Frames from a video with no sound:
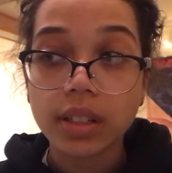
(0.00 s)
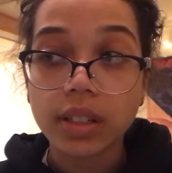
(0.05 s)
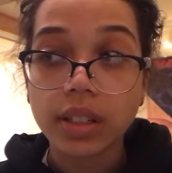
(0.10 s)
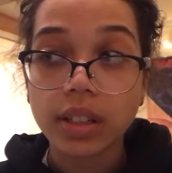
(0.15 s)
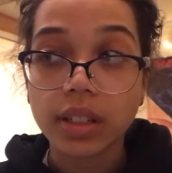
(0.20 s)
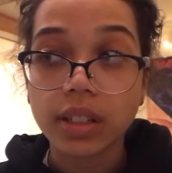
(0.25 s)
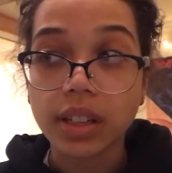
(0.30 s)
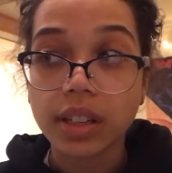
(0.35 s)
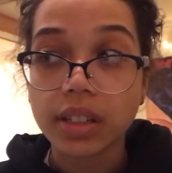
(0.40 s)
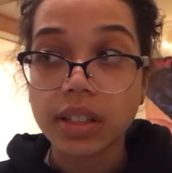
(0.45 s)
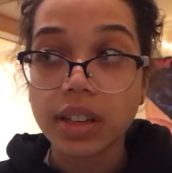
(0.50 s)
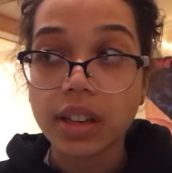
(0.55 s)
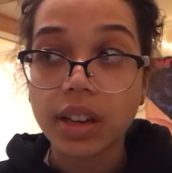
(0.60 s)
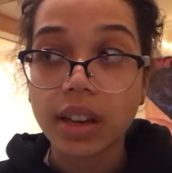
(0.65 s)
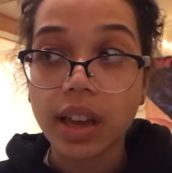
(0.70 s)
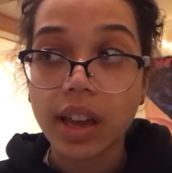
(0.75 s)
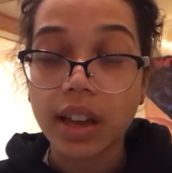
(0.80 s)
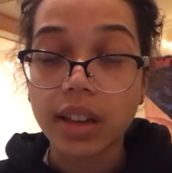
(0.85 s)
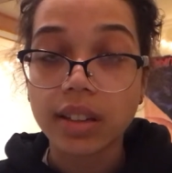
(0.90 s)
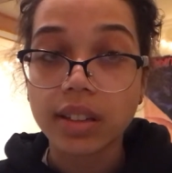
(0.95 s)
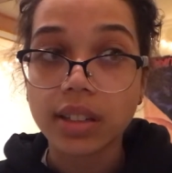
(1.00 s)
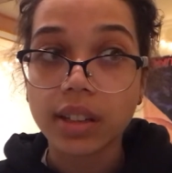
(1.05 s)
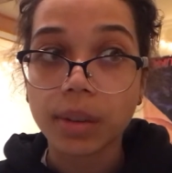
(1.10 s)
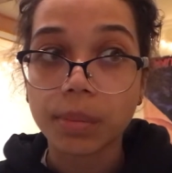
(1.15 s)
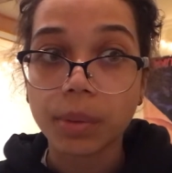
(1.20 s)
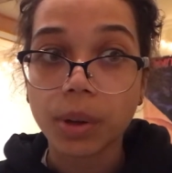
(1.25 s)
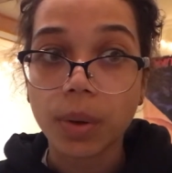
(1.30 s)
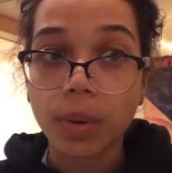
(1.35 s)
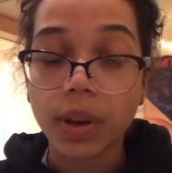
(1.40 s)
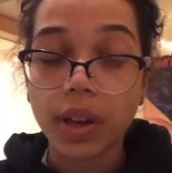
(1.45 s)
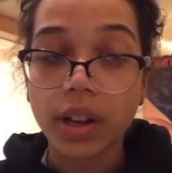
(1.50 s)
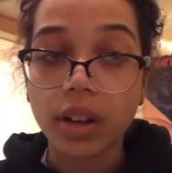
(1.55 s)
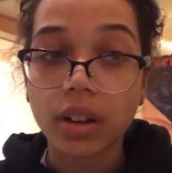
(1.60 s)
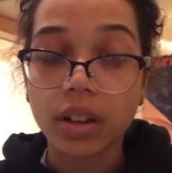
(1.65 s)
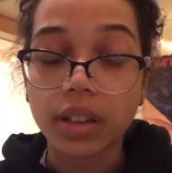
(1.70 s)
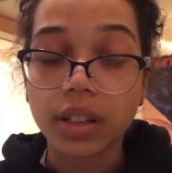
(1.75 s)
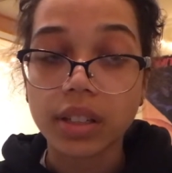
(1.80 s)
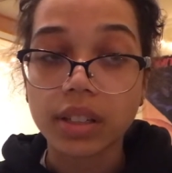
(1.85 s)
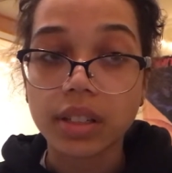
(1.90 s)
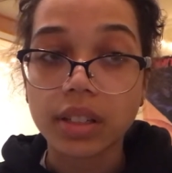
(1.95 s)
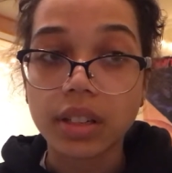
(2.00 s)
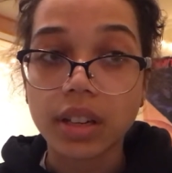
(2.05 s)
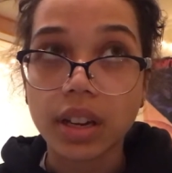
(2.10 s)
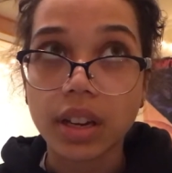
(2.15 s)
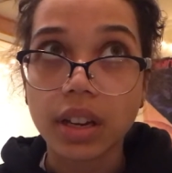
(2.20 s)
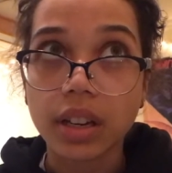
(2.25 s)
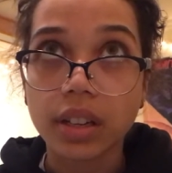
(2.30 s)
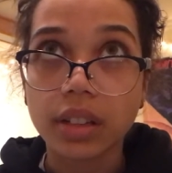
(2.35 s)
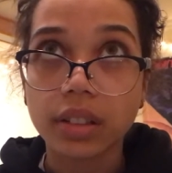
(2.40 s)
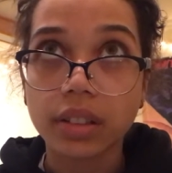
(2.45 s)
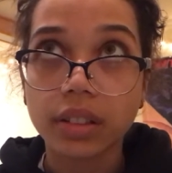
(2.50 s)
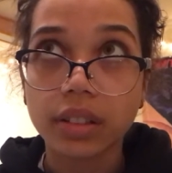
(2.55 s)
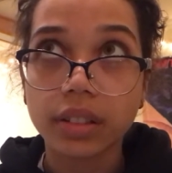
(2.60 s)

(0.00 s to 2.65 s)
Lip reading: because I did end up going on a date